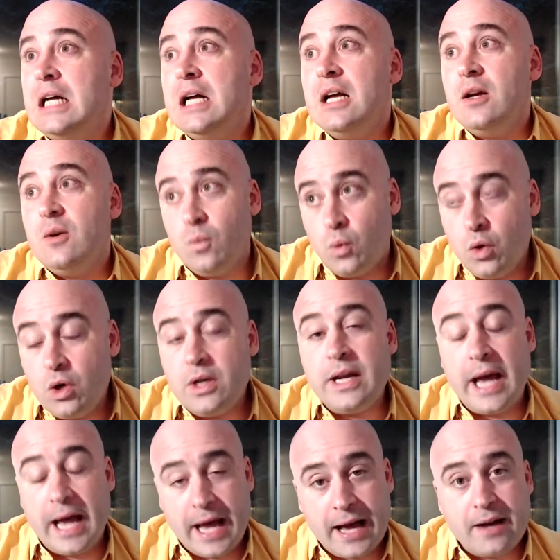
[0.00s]
would
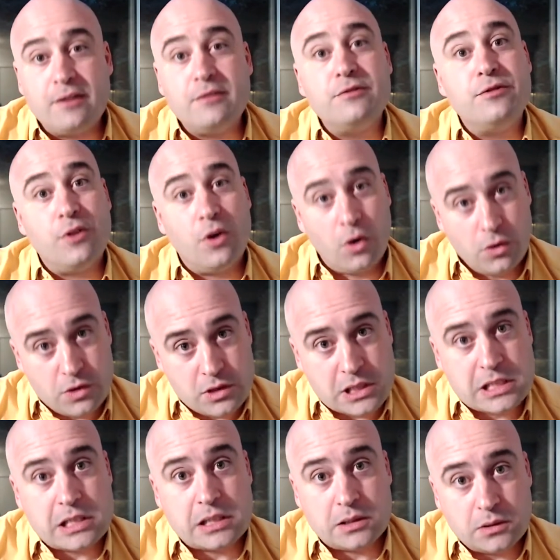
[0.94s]
have
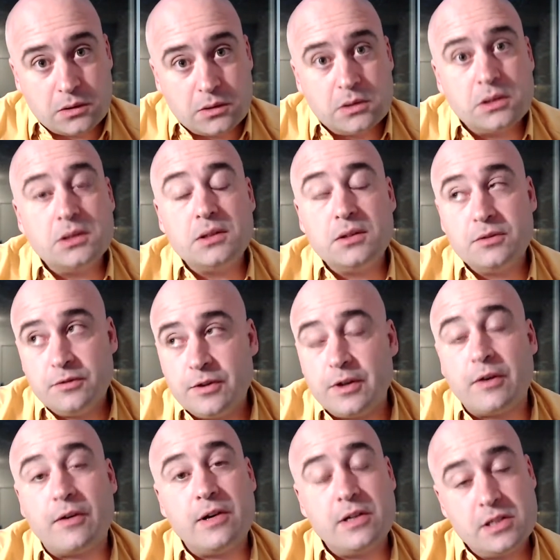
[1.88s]
also
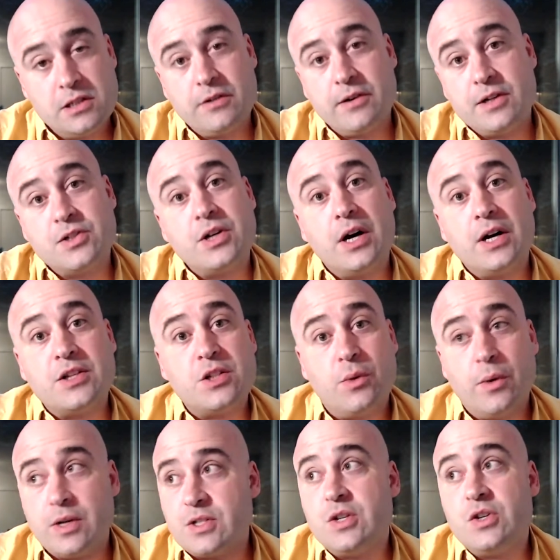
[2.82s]
very serious
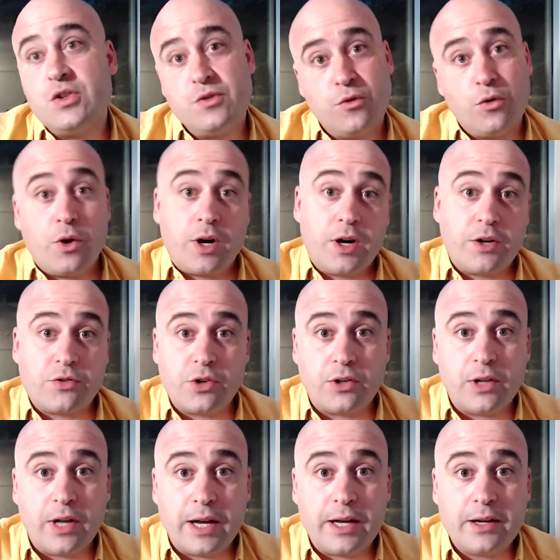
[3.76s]
consequences for a country
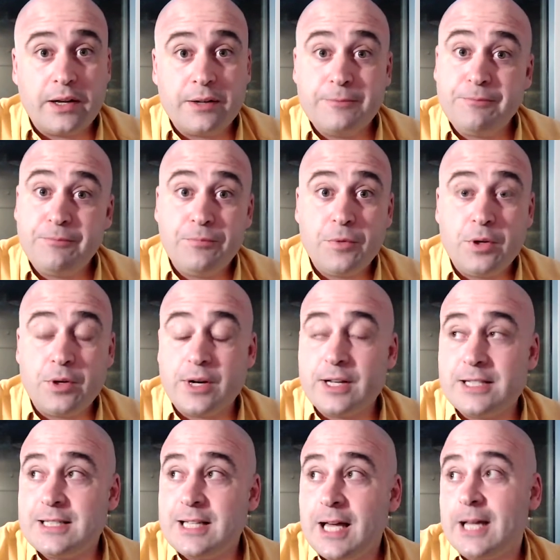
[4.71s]
like the
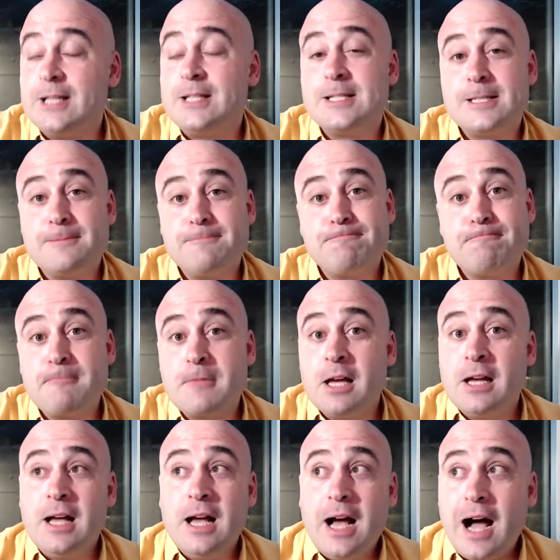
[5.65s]
United States.
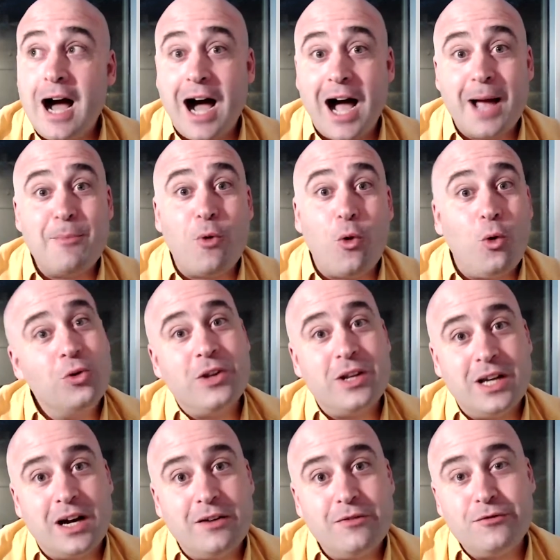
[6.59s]
I'm old
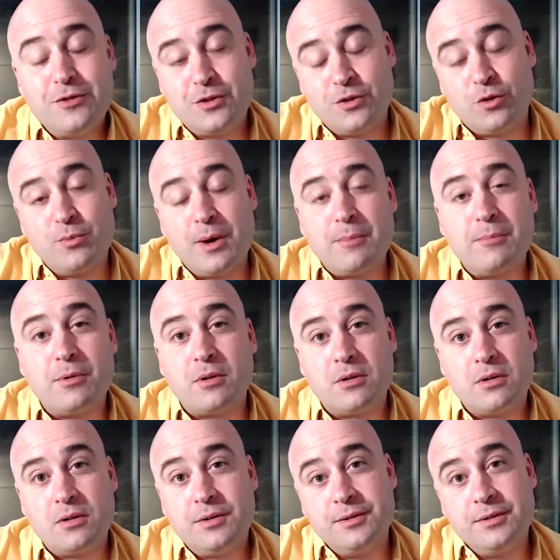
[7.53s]
enough to
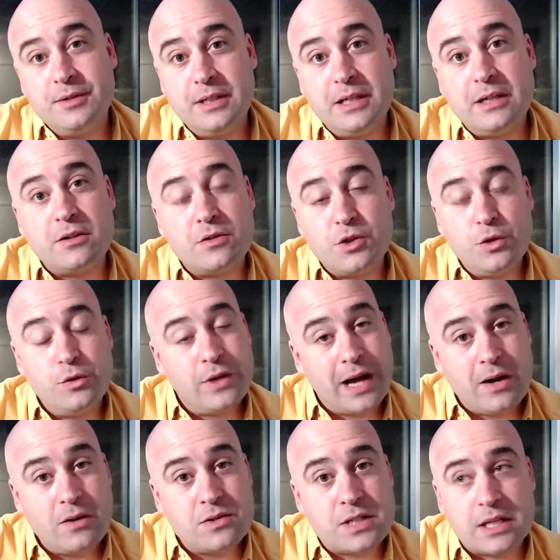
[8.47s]
remember the year
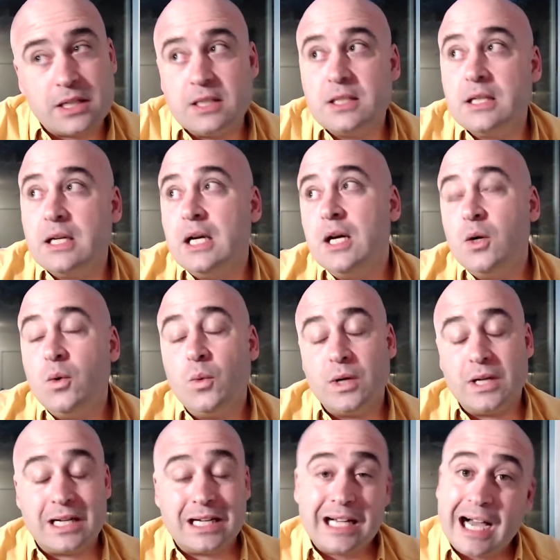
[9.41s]
2000 when
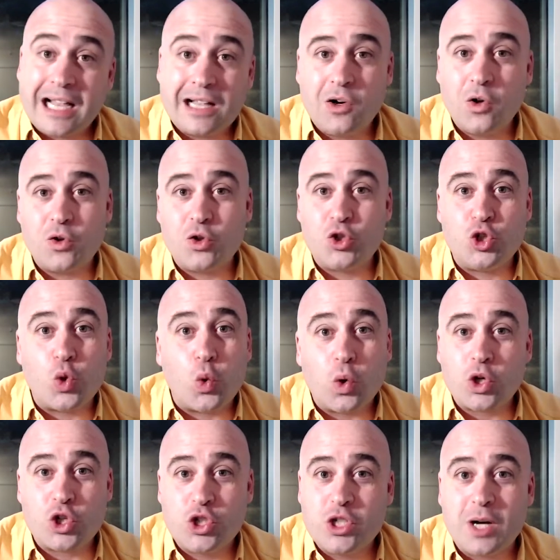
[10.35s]
a guy called
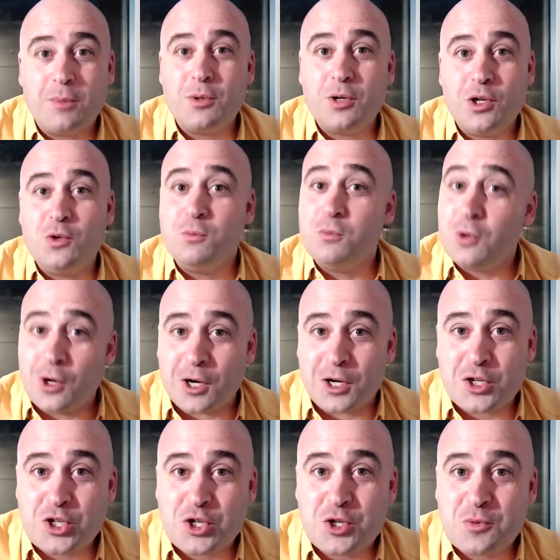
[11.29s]
George W.
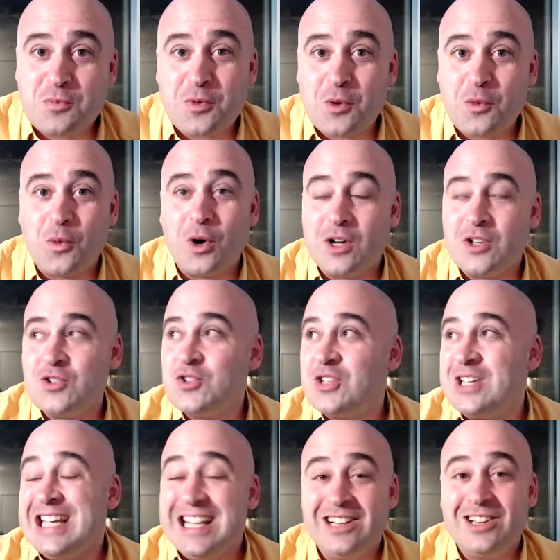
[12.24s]
Bush was
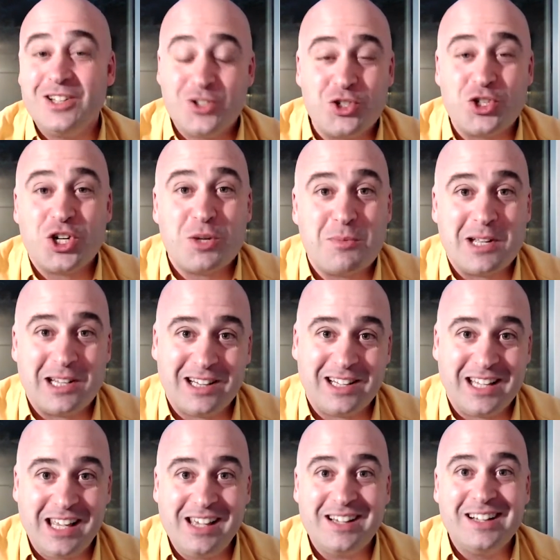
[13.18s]

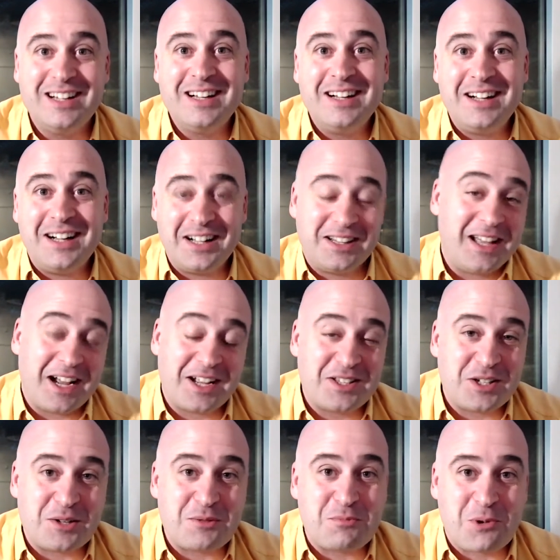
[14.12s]
illegitimately
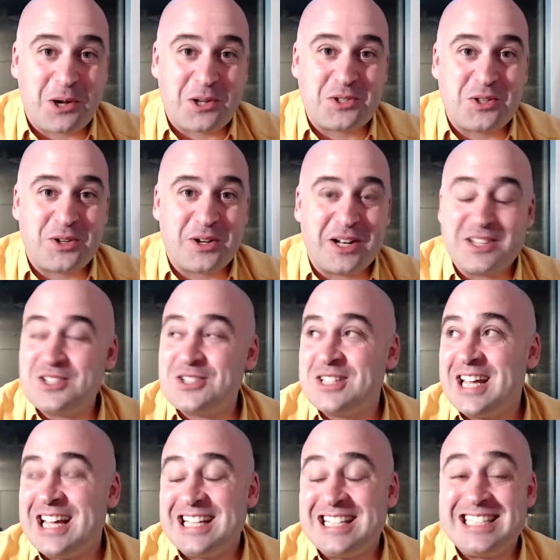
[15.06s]
elected president of the United
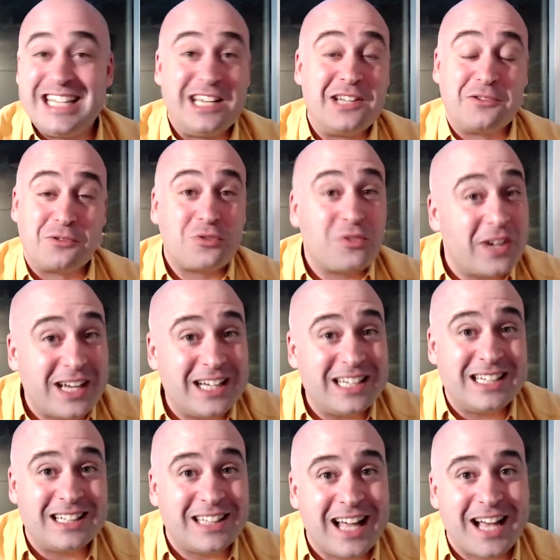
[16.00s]
States in
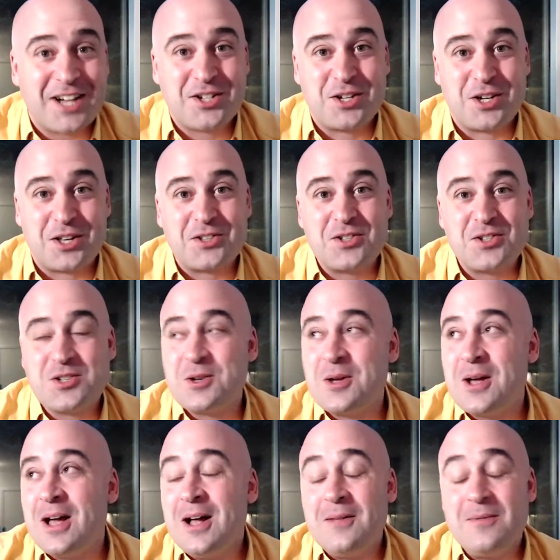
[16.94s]
rigged elections
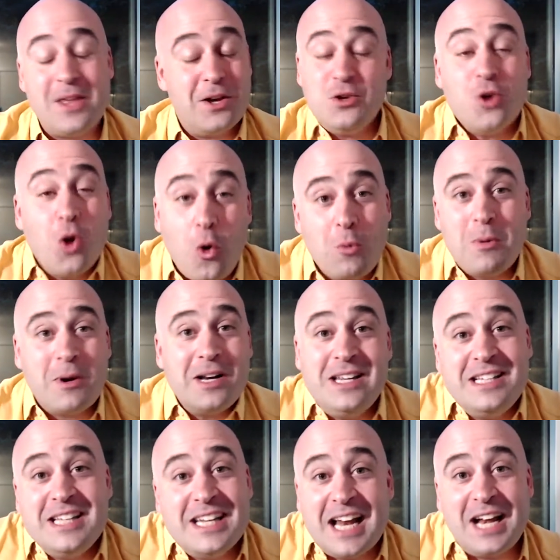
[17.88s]
that nobody
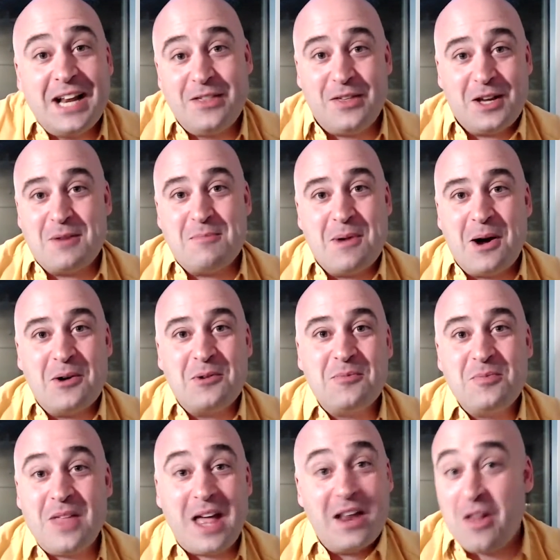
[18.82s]
did anything
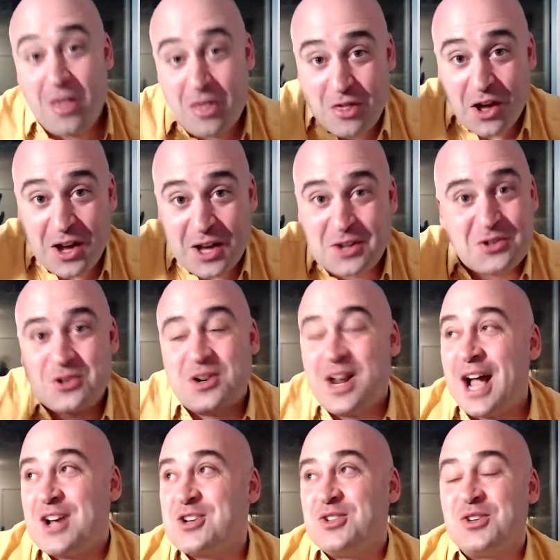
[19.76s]
about, that the
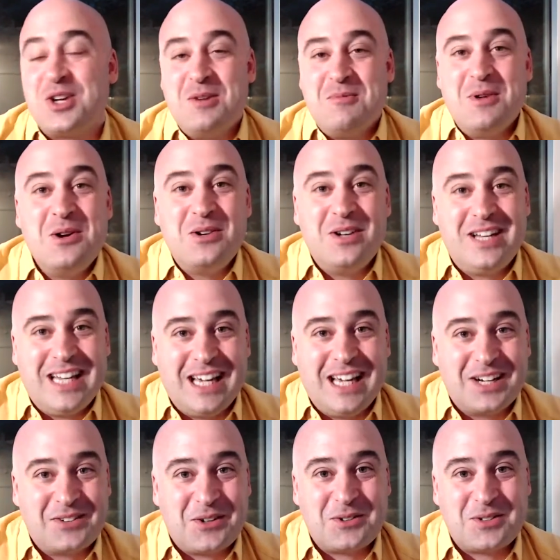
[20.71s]
international community,
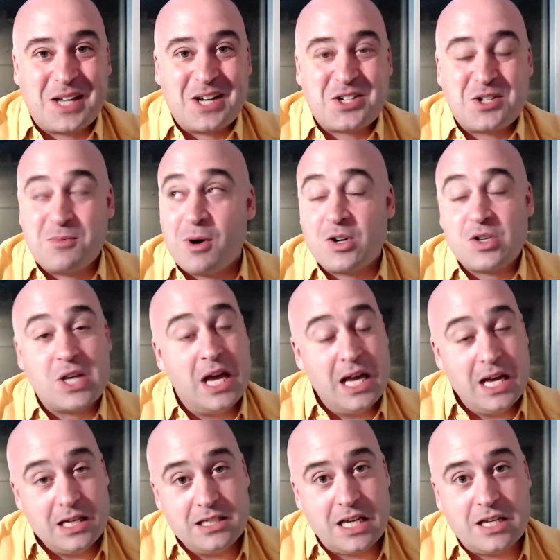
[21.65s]
in quotation marks,
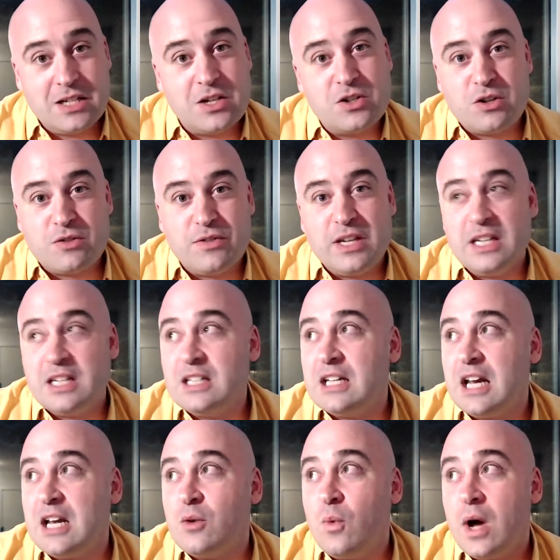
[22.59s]
didn't intervene in
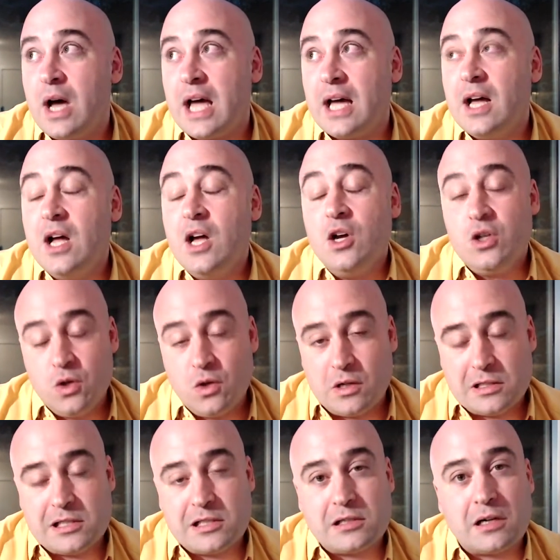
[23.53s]
any way. You
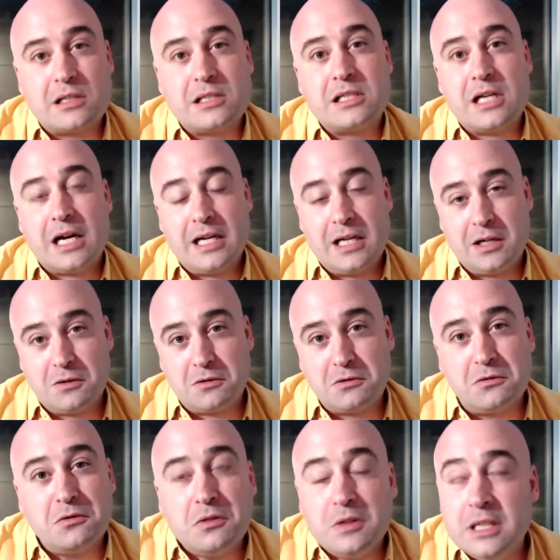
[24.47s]
could start
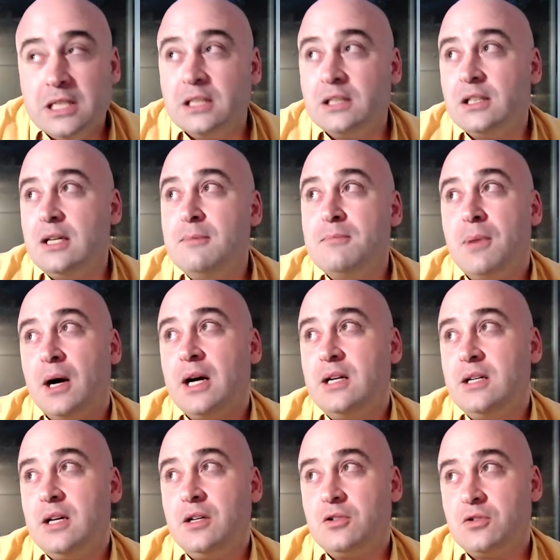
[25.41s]
signing really
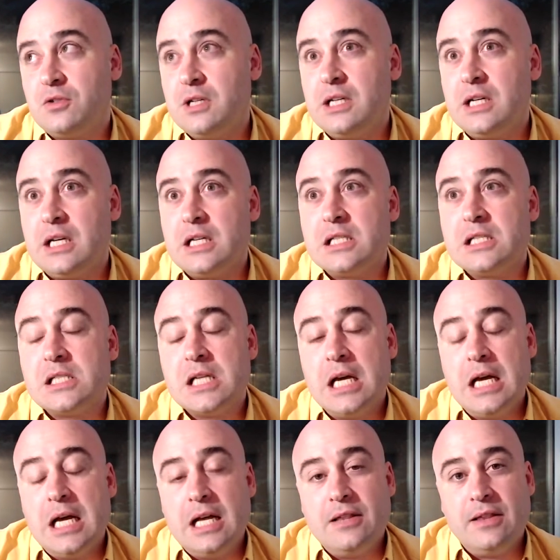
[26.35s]
binding treaties
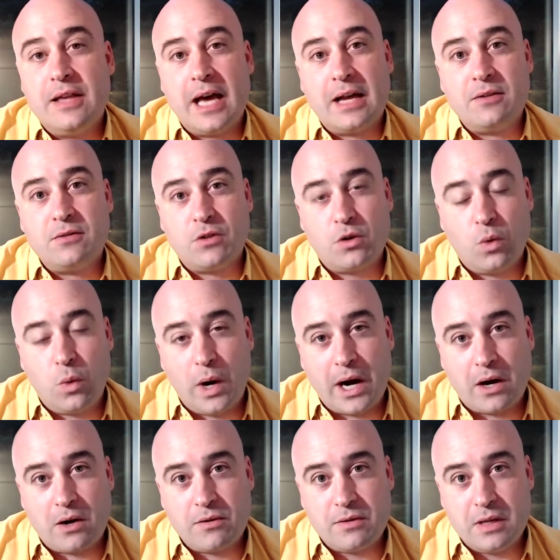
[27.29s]
that
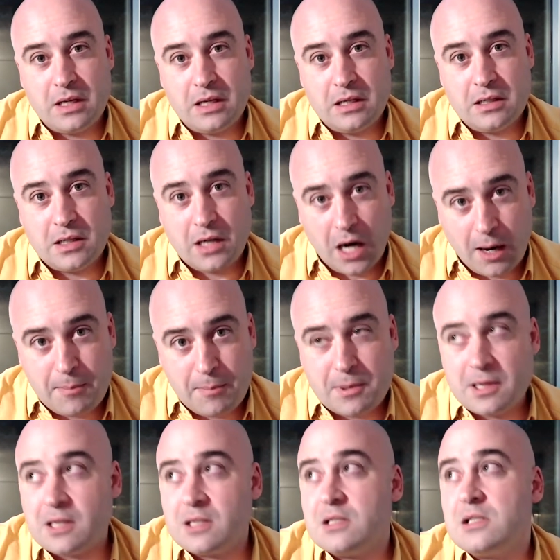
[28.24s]
require the
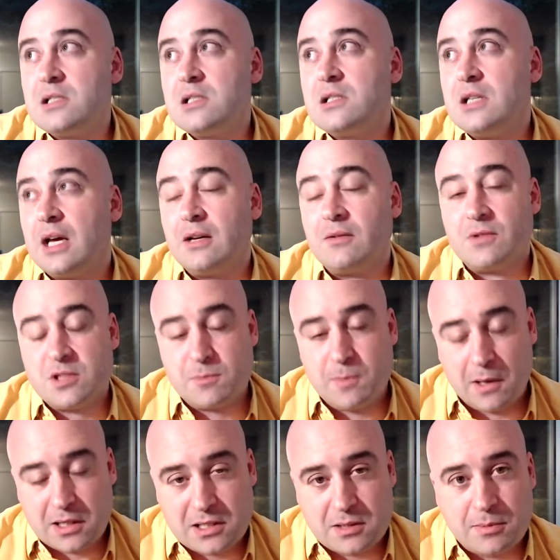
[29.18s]
competence and
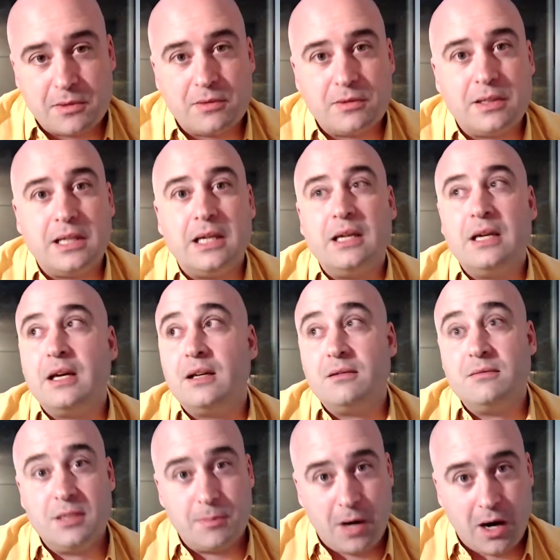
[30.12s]
responsibility
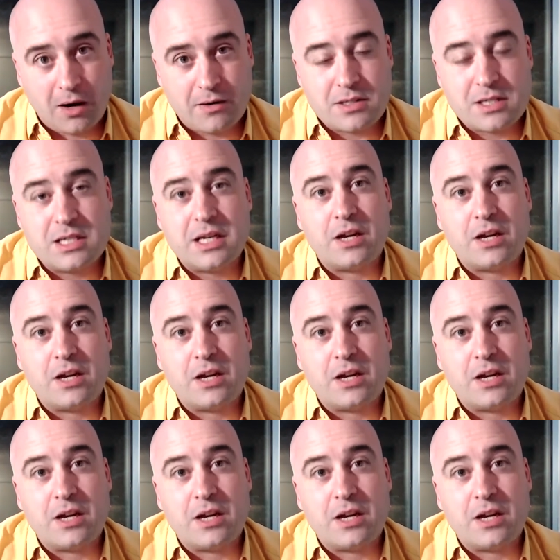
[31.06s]
and democracy and